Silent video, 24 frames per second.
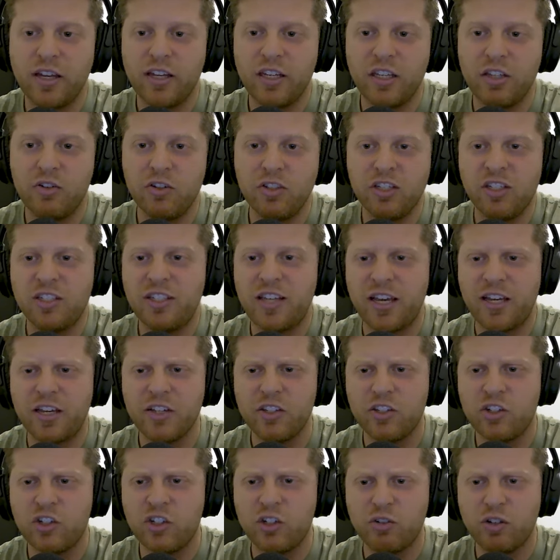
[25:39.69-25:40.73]
and he used to take
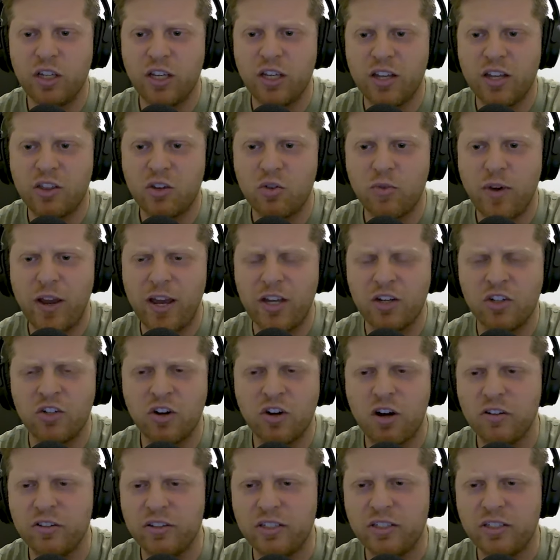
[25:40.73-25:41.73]
us shooting at the range all